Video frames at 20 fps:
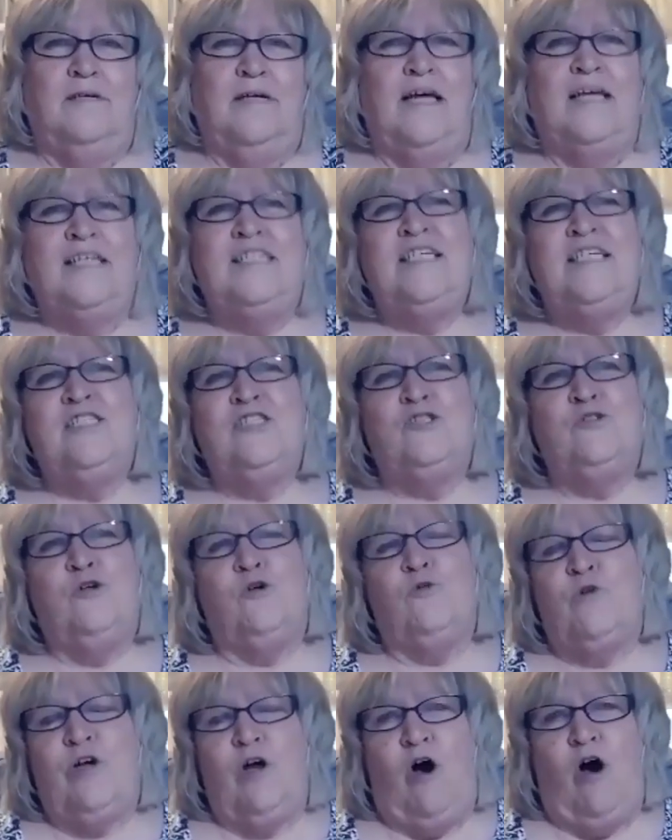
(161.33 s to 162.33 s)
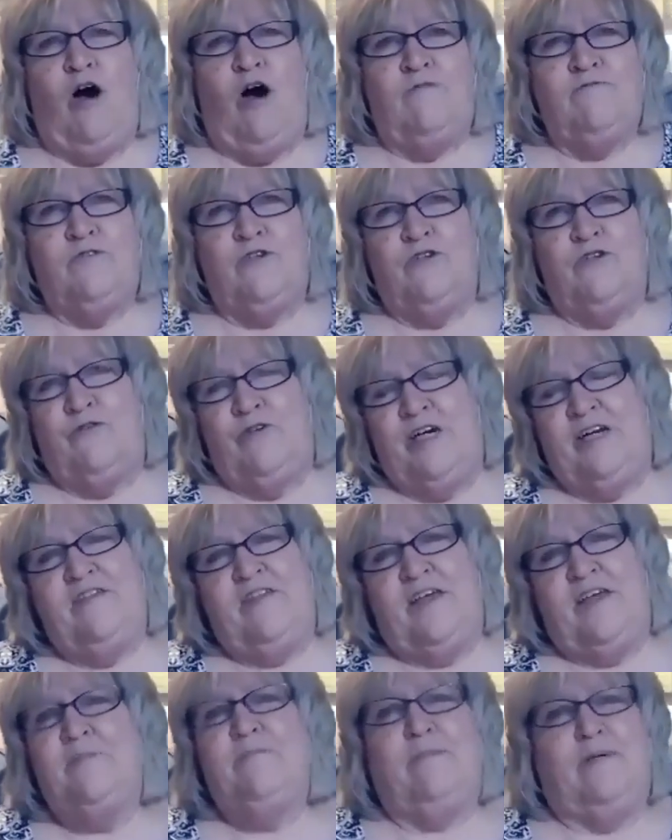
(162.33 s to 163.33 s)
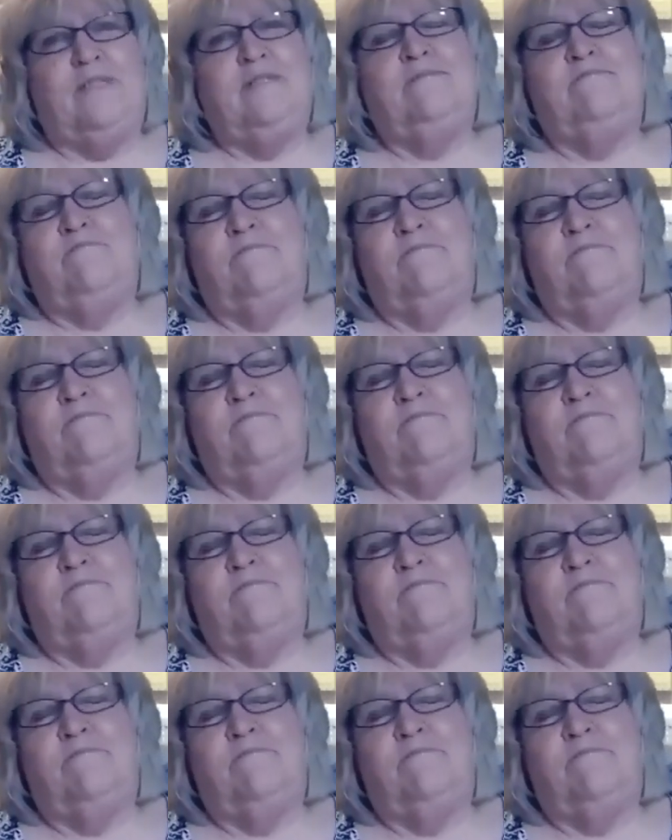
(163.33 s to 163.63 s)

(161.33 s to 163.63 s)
He didn't do it real often or anything, but